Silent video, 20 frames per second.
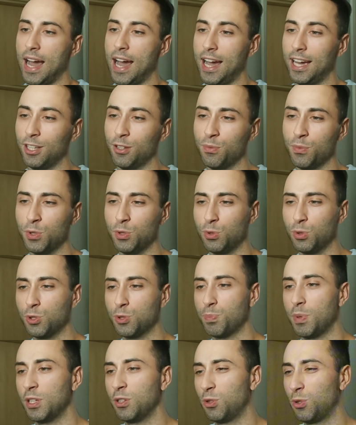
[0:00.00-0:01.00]
I don't want to
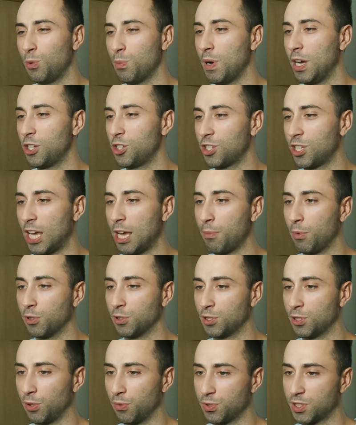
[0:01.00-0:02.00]
spend too much time on
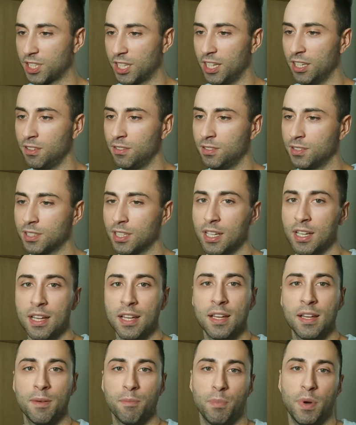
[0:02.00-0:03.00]
soft skills,
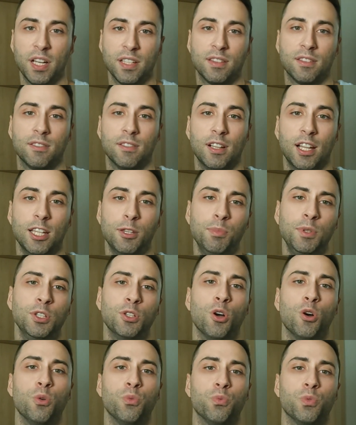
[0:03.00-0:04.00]
but let me
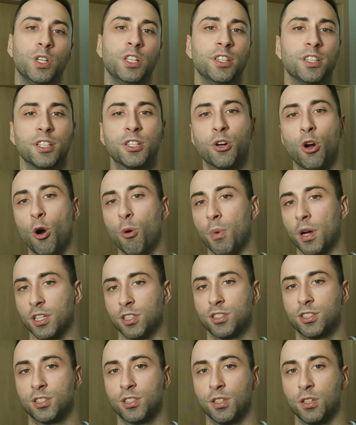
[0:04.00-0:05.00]
know in the
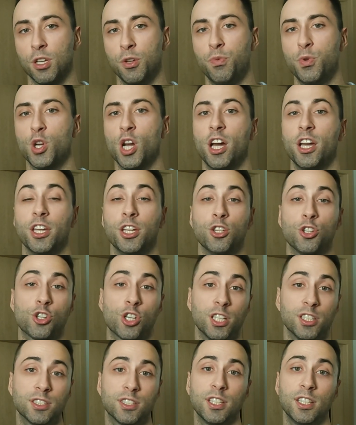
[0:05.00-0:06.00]
comments if you are
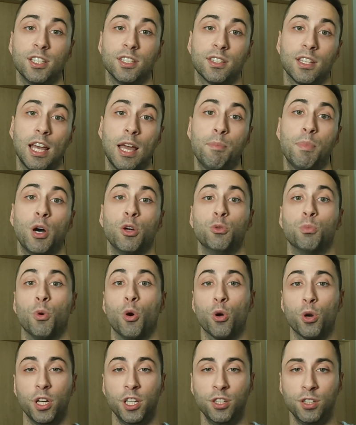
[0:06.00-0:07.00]
interested about
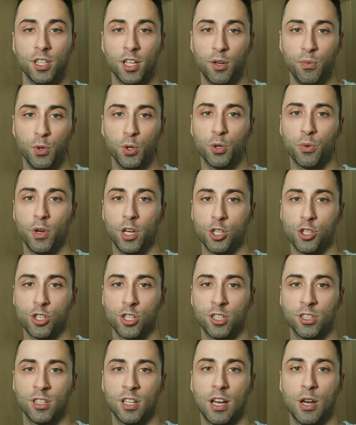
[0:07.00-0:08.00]
more interview
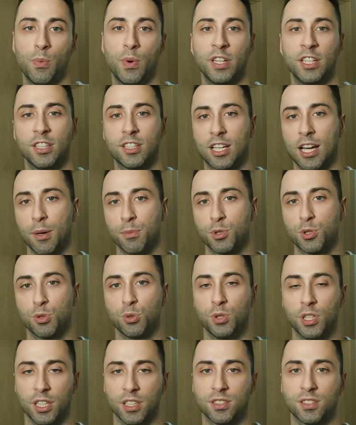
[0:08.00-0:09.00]
question when it comes to
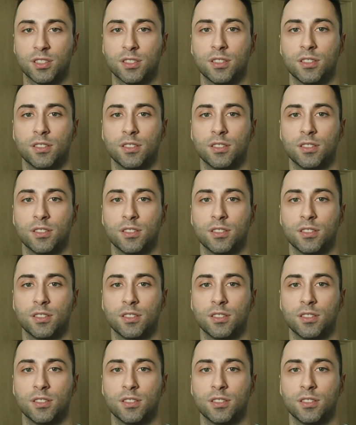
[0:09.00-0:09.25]
this.